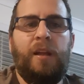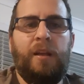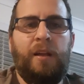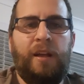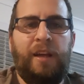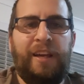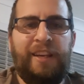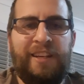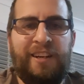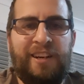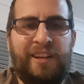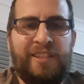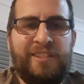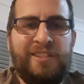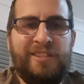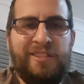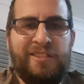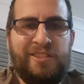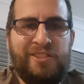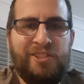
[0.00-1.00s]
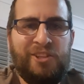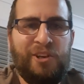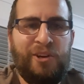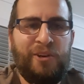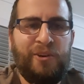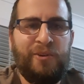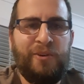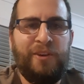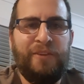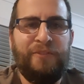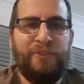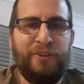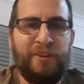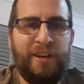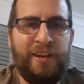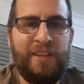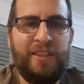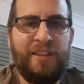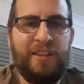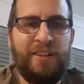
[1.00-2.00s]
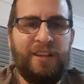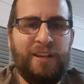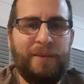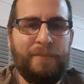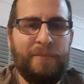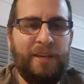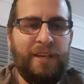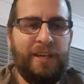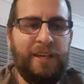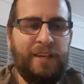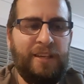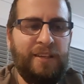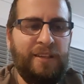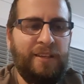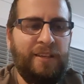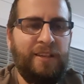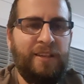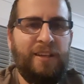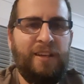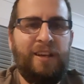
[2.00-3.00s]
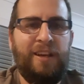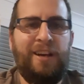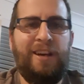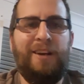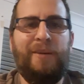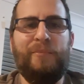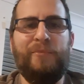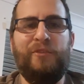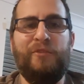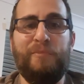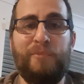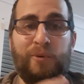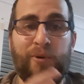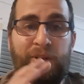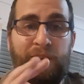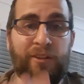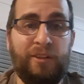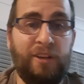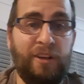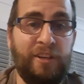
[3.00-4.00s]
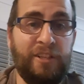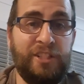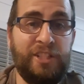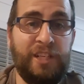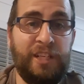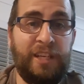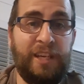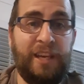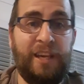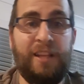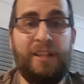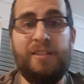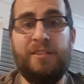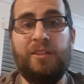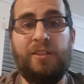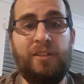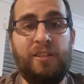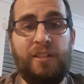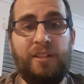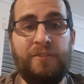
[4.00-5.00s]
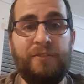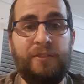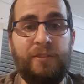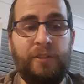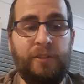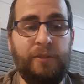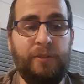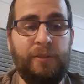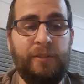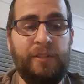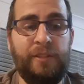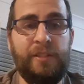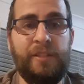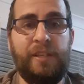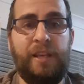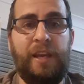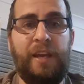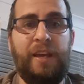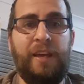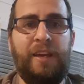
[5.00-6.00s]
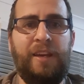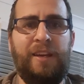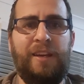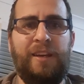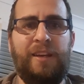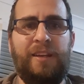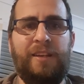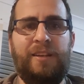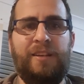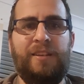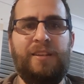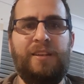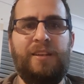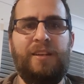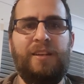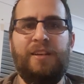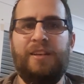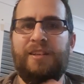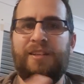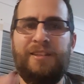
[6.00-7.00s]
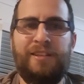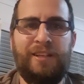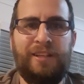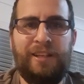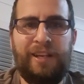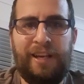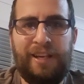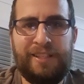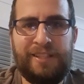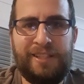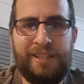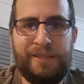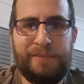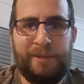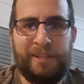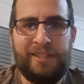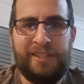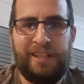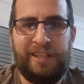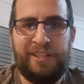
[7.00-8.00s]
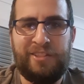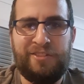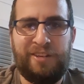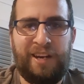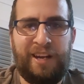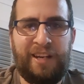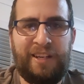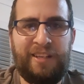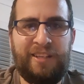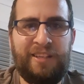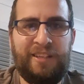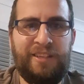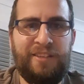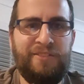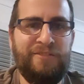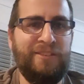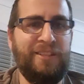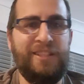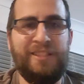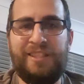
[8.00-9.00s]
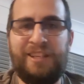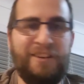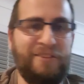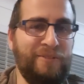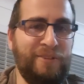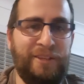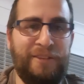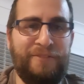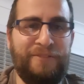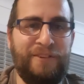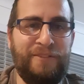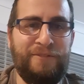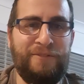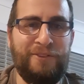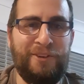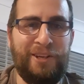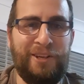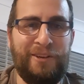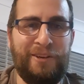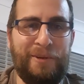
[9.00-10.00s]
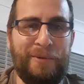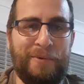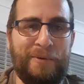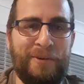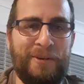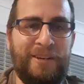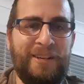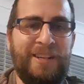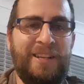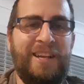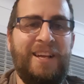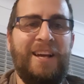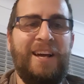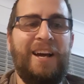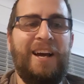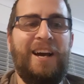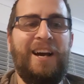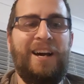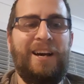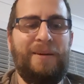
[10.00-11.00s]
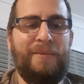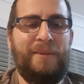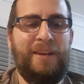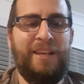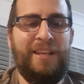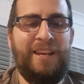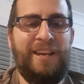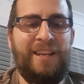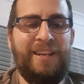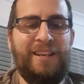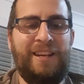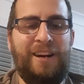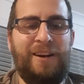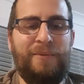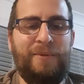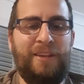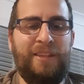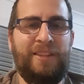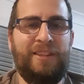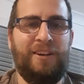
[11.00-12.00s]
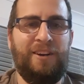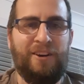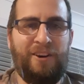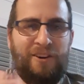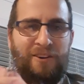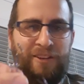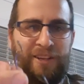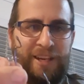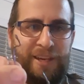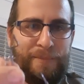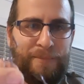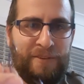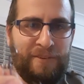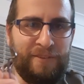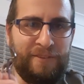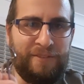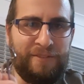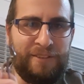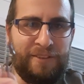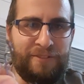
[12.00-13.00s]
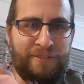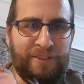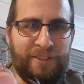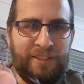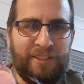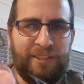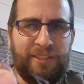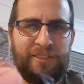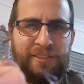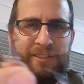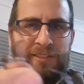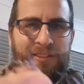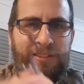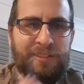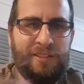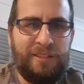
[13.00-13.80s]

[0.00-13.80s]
Hey guys, so if you're anything like me, you bought a lot of jig heads, a lot of different lures, and 6 months down the track, you realize they don't really fit for you anymore. And you end up with a whole heap of different little